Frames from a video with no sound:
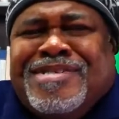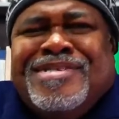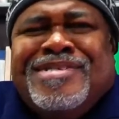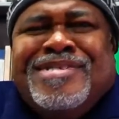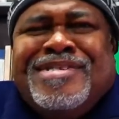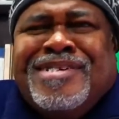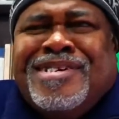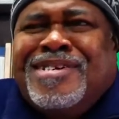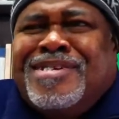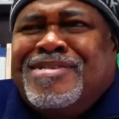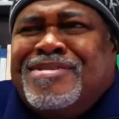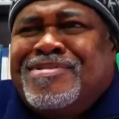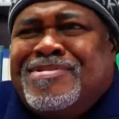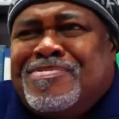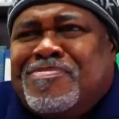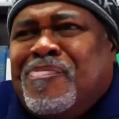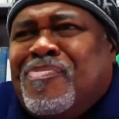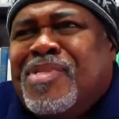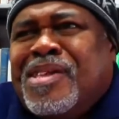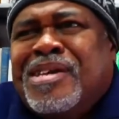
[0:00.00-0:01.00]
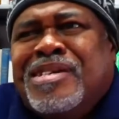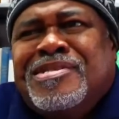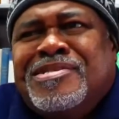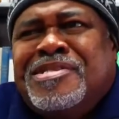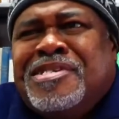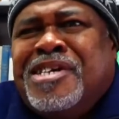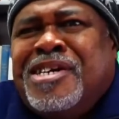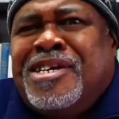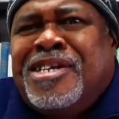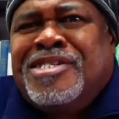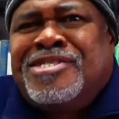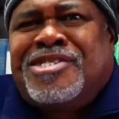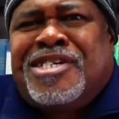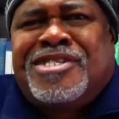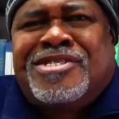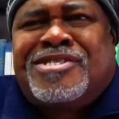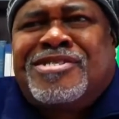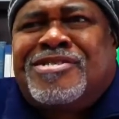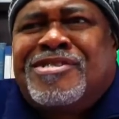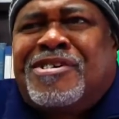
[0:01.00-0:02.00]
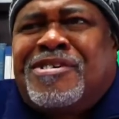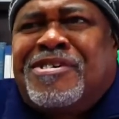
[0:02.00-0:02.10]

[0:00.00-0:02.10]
so y'all, yeah. you guys, you guys, yeah, they catch us